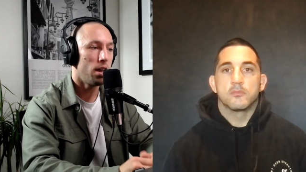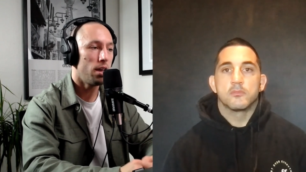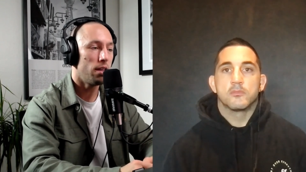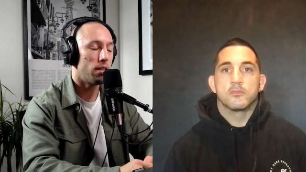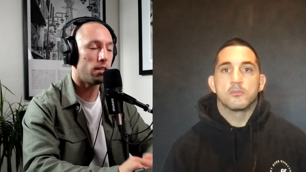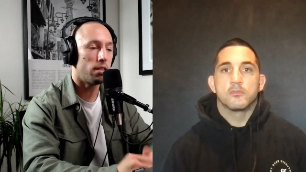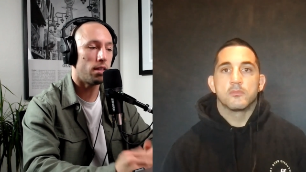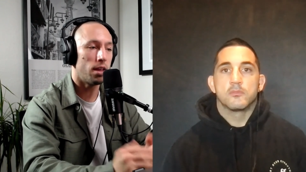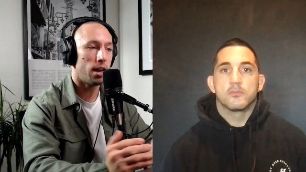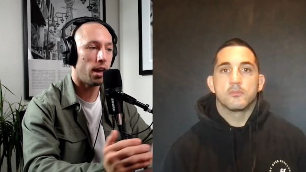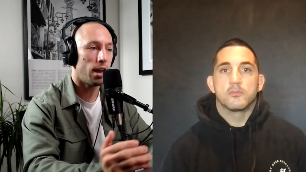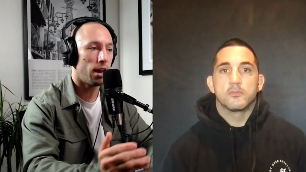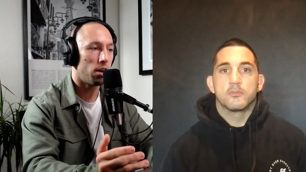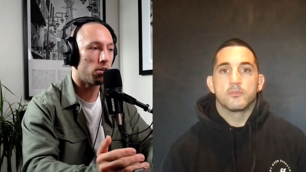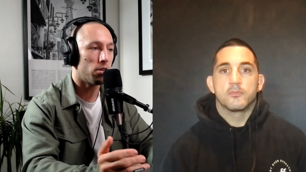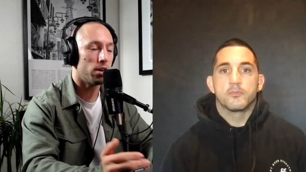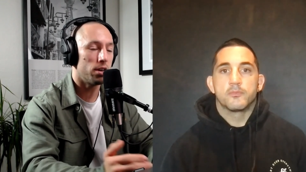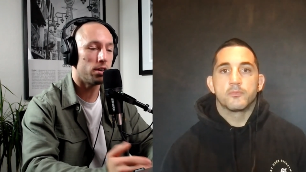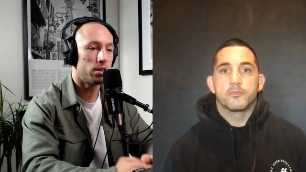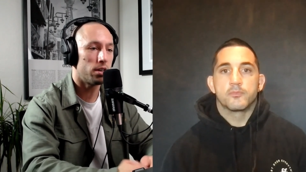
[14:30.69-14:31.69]
Speaker 1: that they
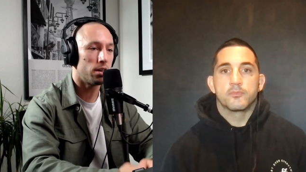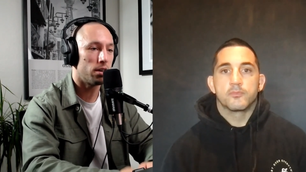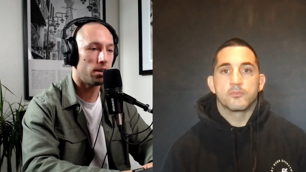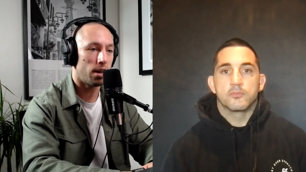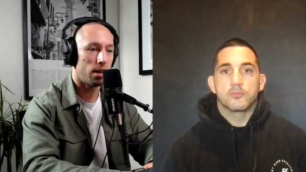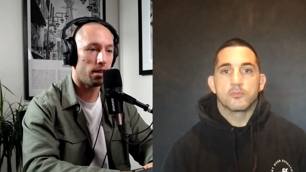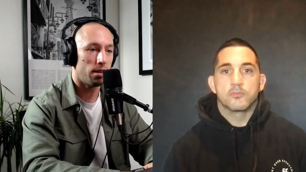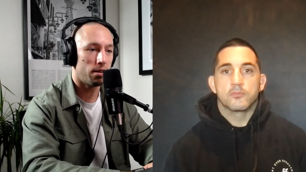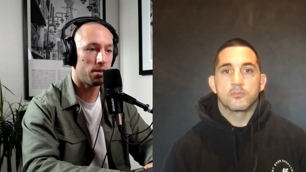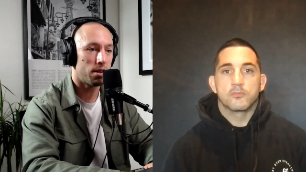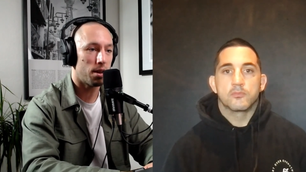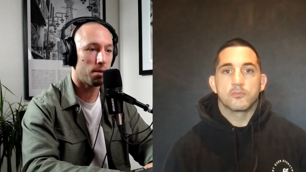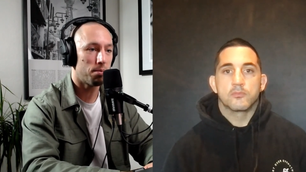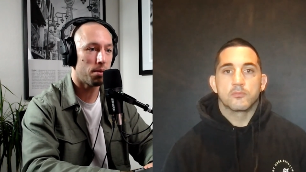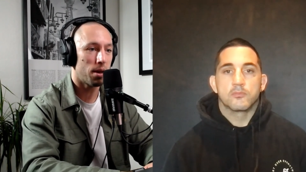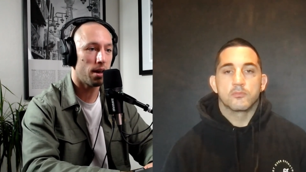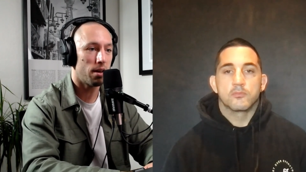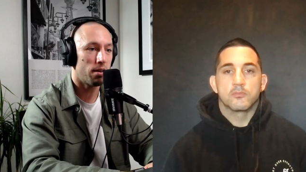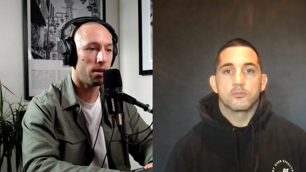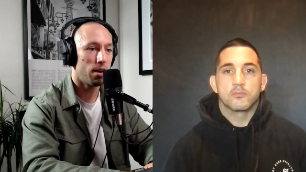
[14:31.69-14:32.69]
increase their daily step
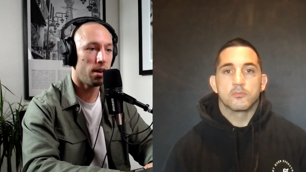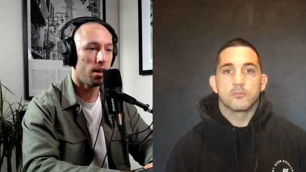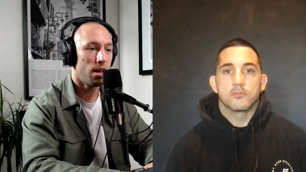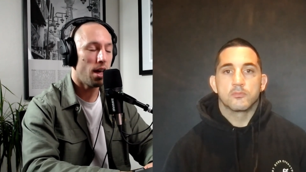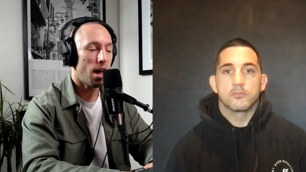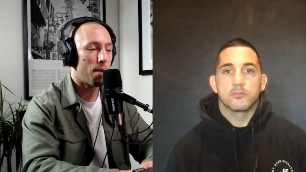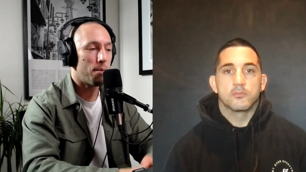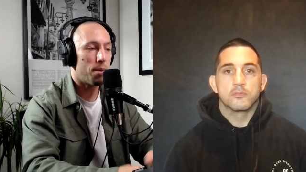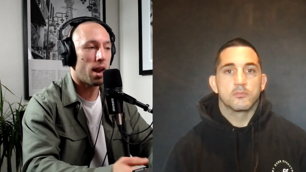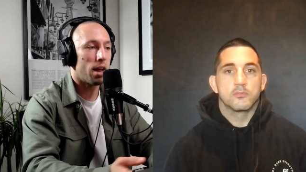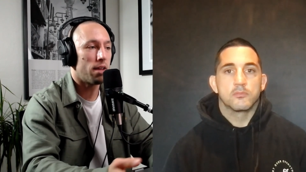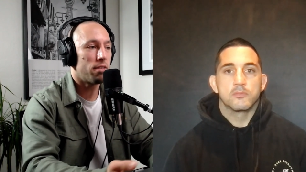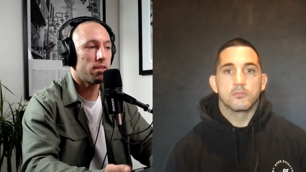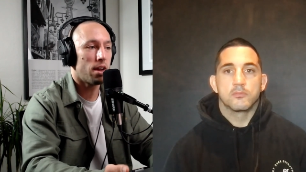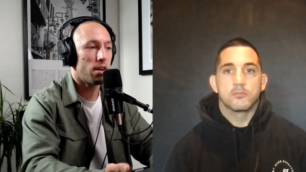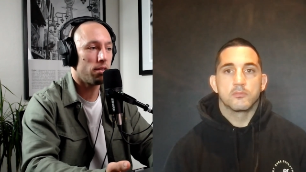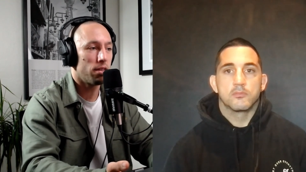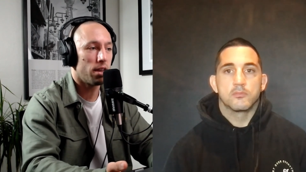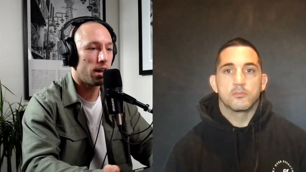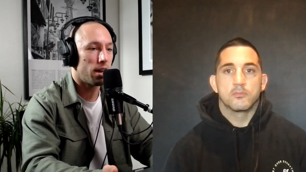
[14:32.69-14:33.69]
count I mean, I
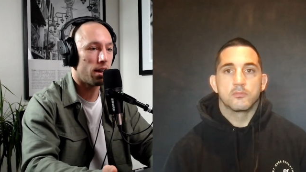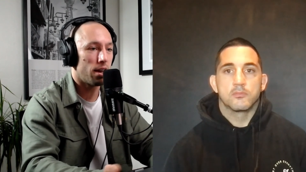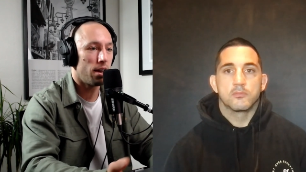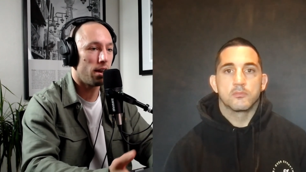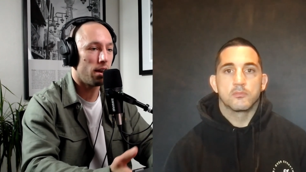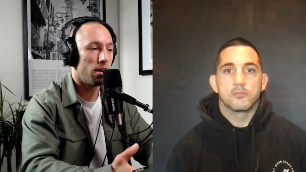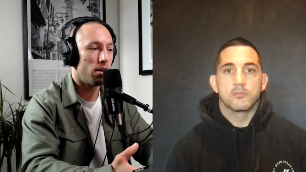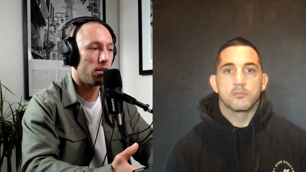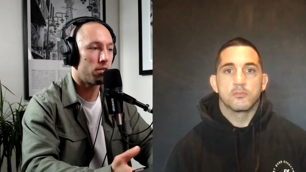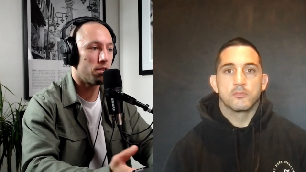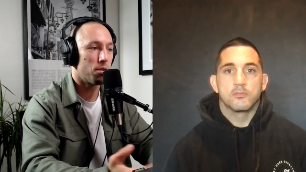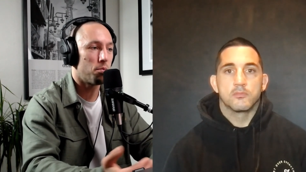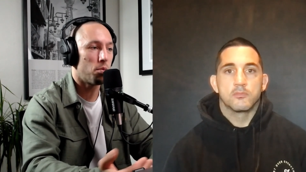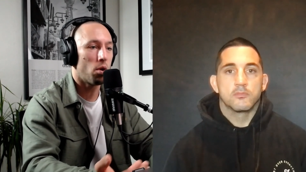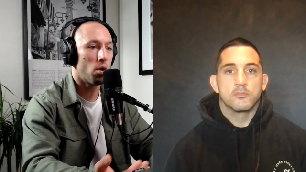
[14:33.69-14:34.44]
sound like, you know, it's a